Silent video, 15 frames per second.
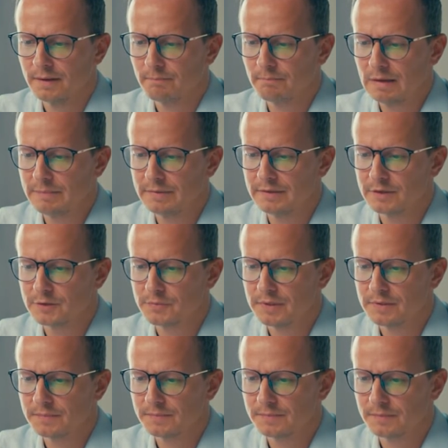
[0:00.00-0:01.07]
Maybe this
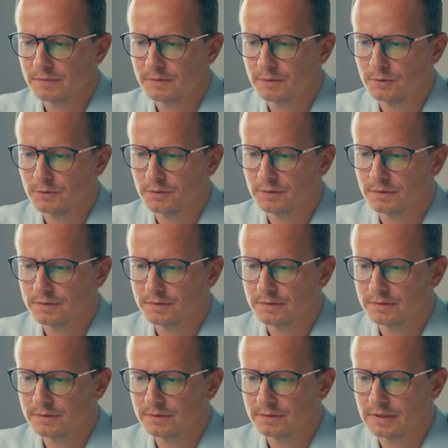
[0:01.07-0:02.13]
one or
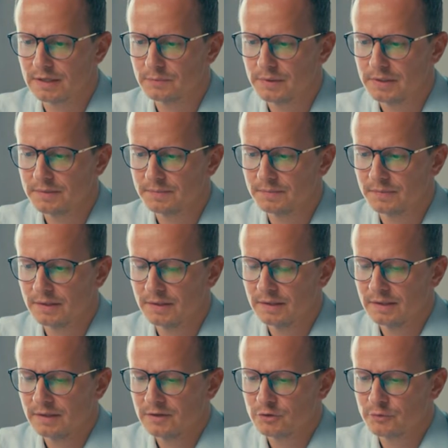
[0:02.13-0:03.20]
that one.
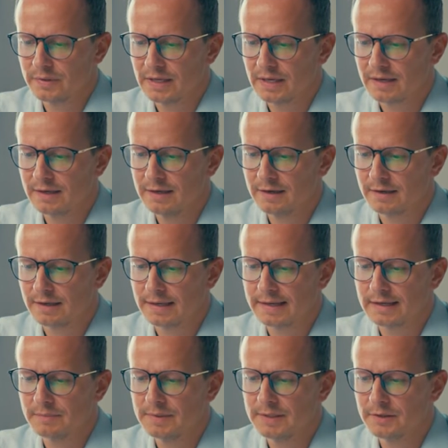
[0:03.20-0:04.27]
So when I click on an
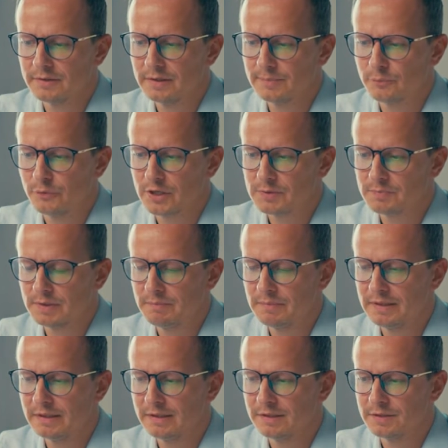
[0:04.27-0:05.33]
item here, it brings me
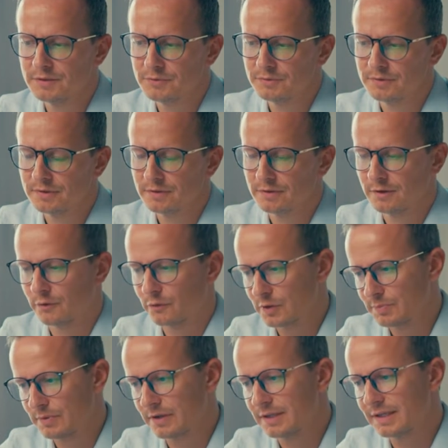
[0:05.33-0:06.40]
immediately to the
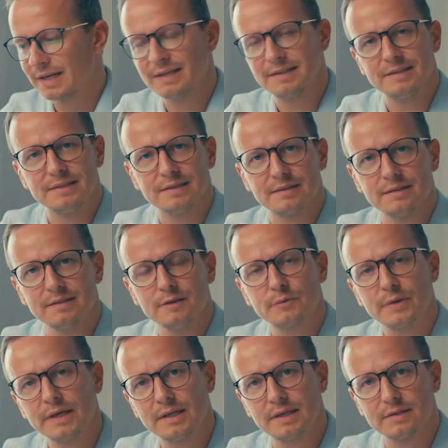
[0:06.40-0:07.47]
corresponding idea in the
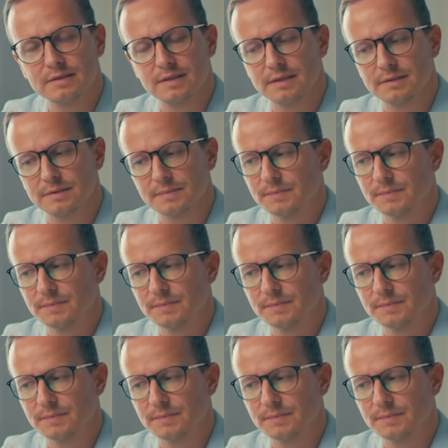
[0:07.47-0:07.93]
right-hand side.